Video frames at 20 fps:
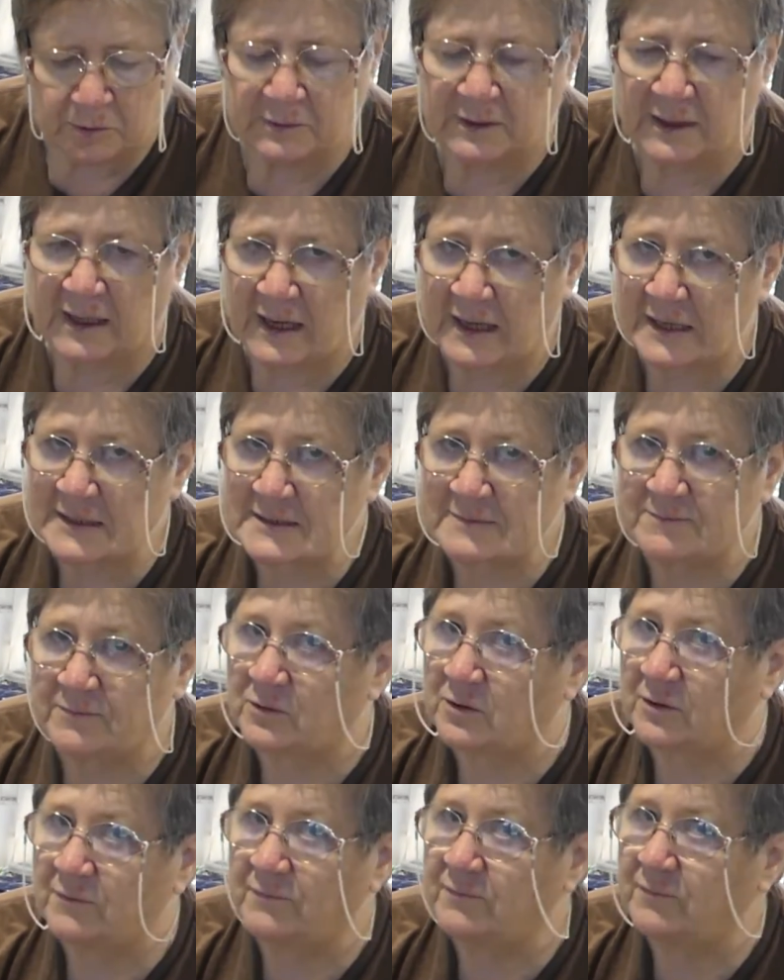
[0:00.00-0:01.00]
lasts
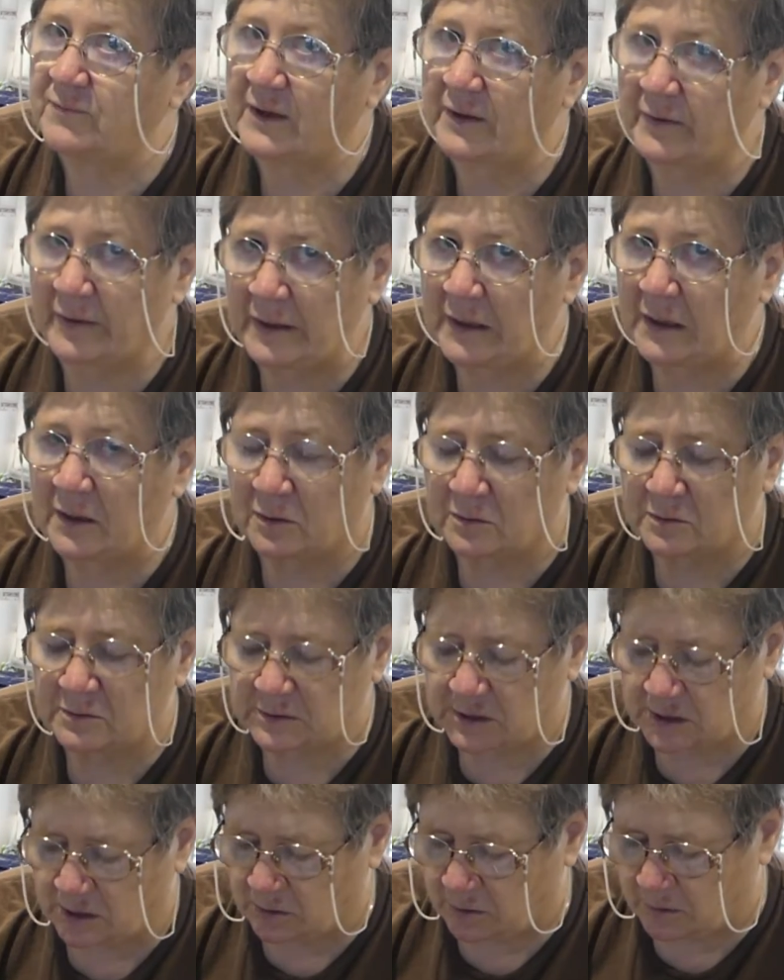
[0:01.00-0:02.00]
for a very long
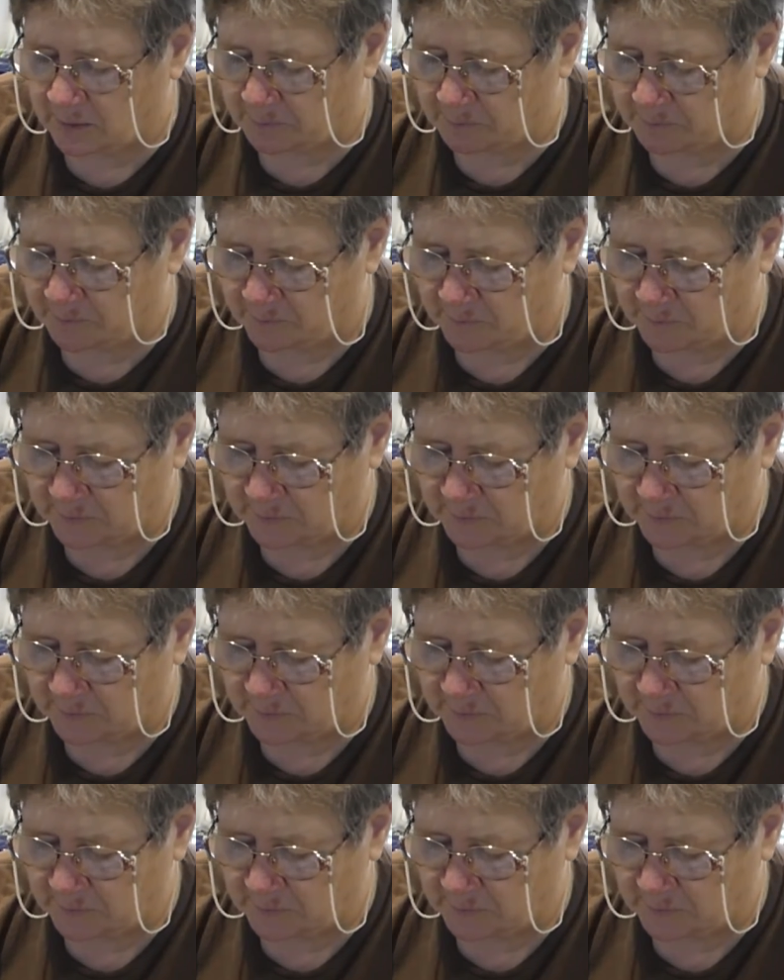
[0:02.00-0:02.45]
time.